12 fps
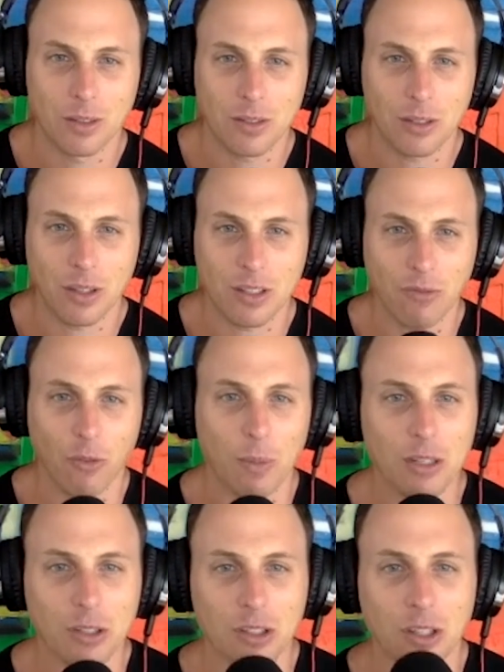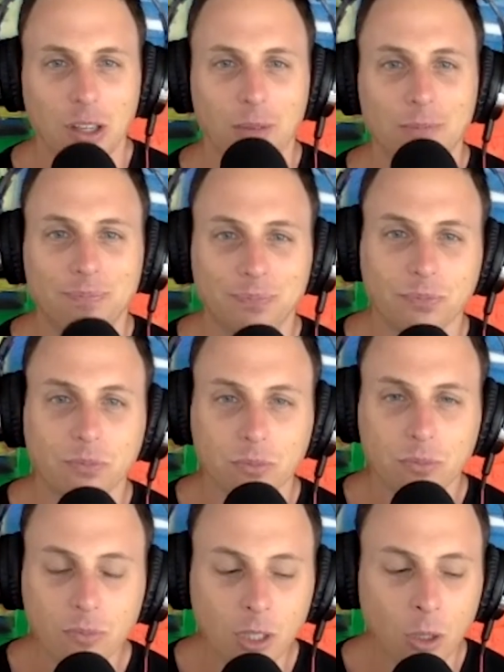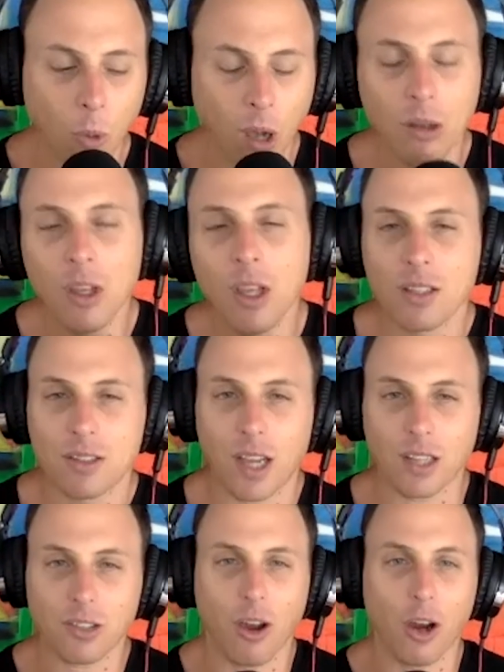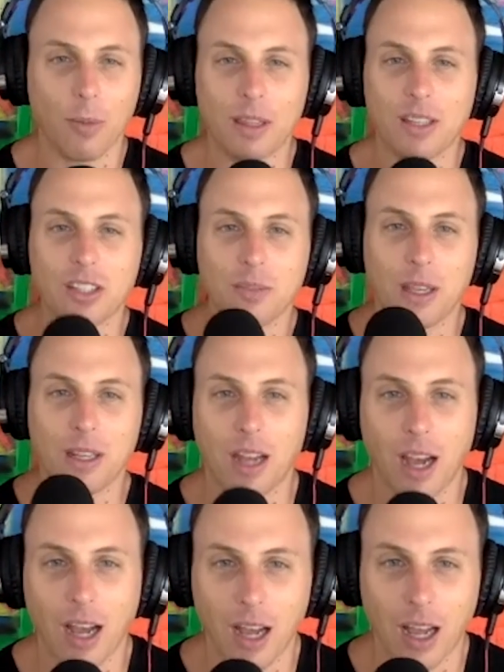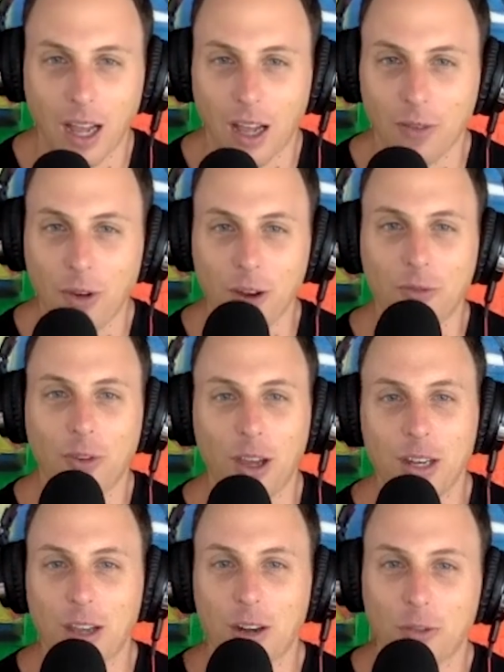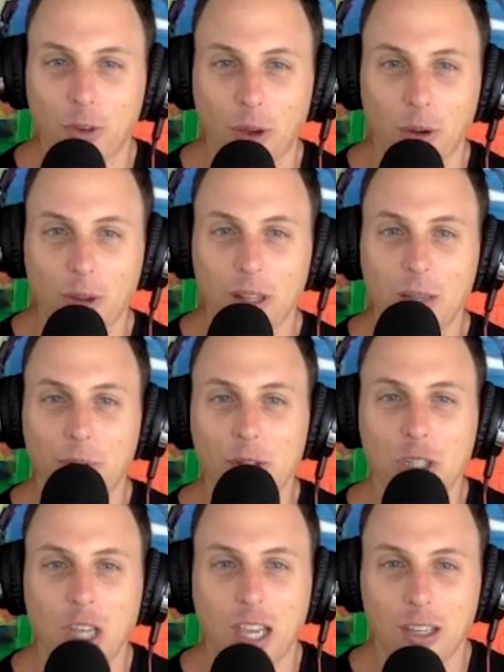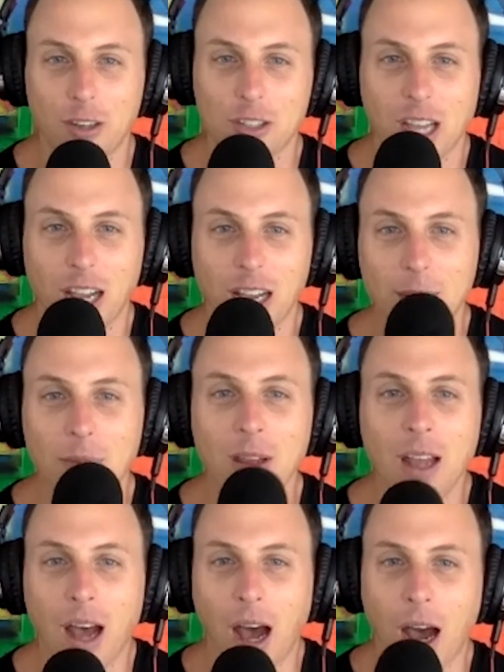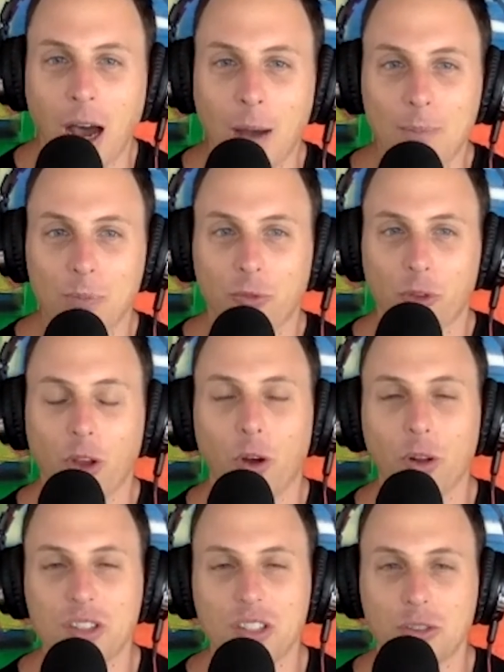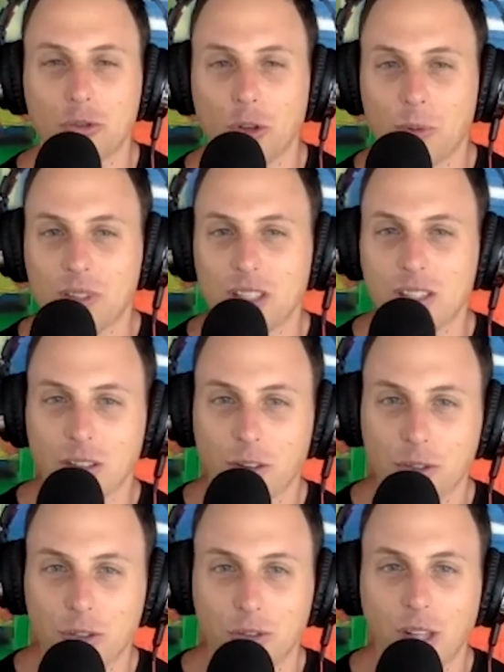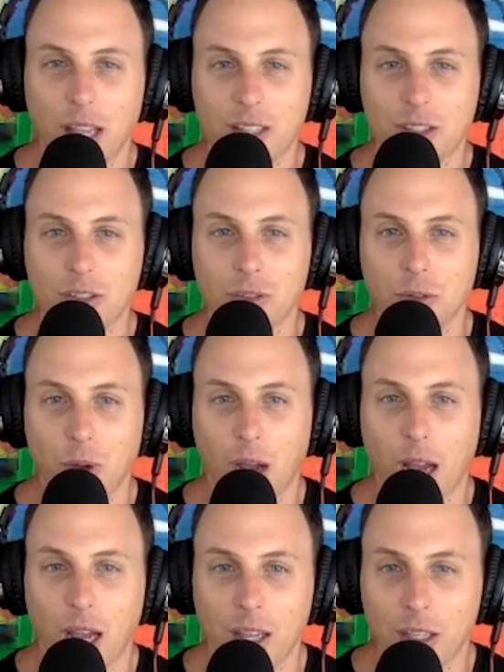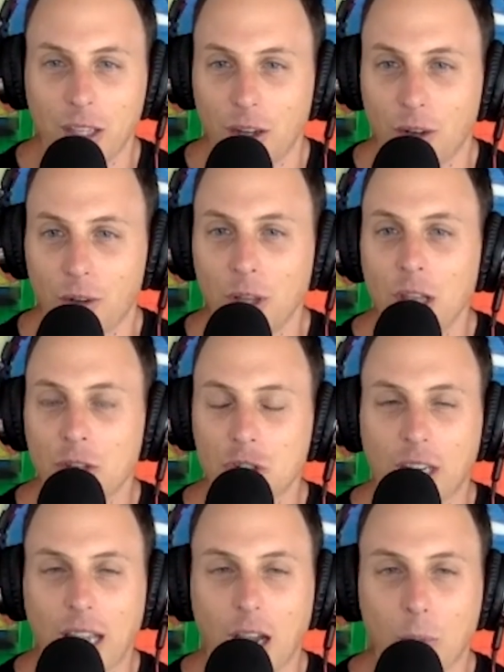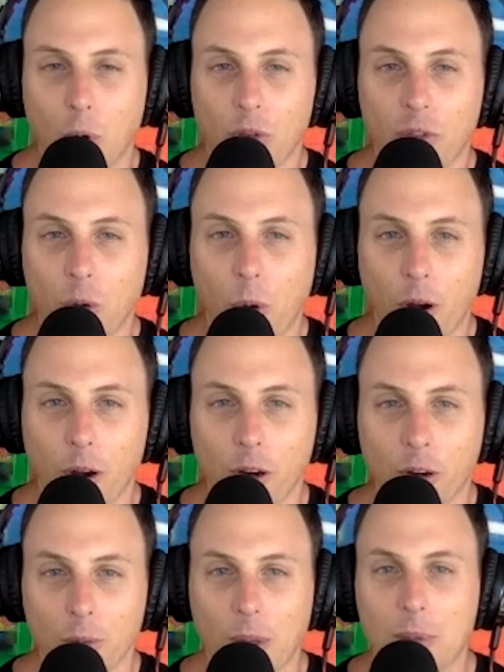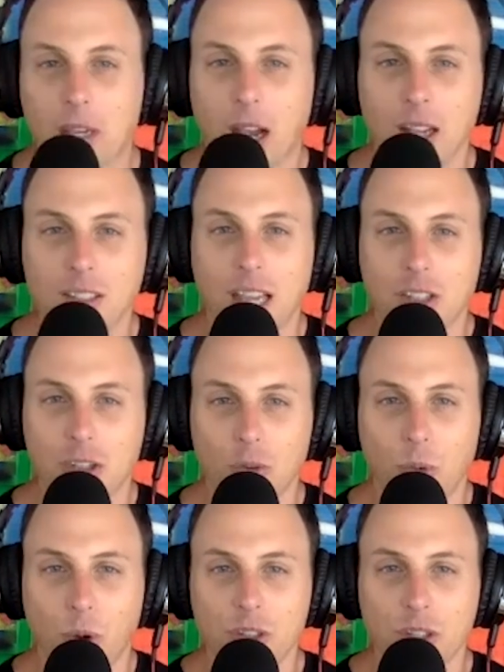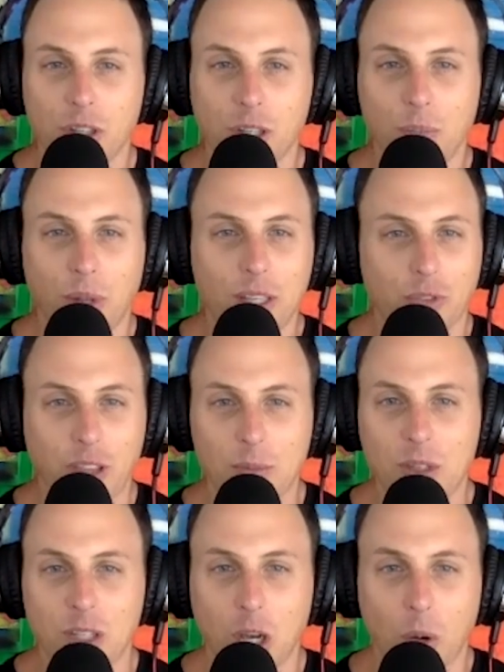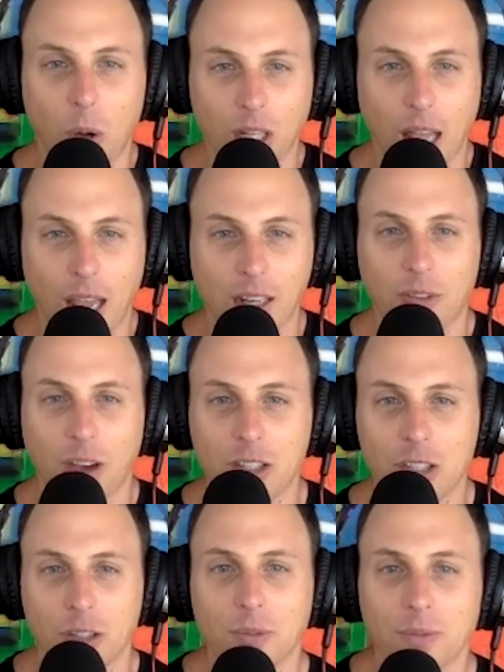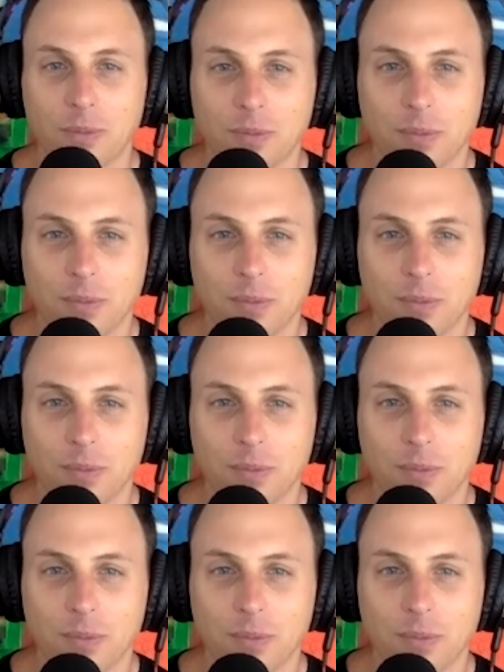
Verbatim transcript: So this information is good. Well, Dr. Hartman, this has been uh, a, a, very fun interview. I really appreciate your time. Um, for the Holistic Nootropics listeners who'd like to, uh, you know, check out more of your work or maybe contact you, where's a good place for them to go online to find you?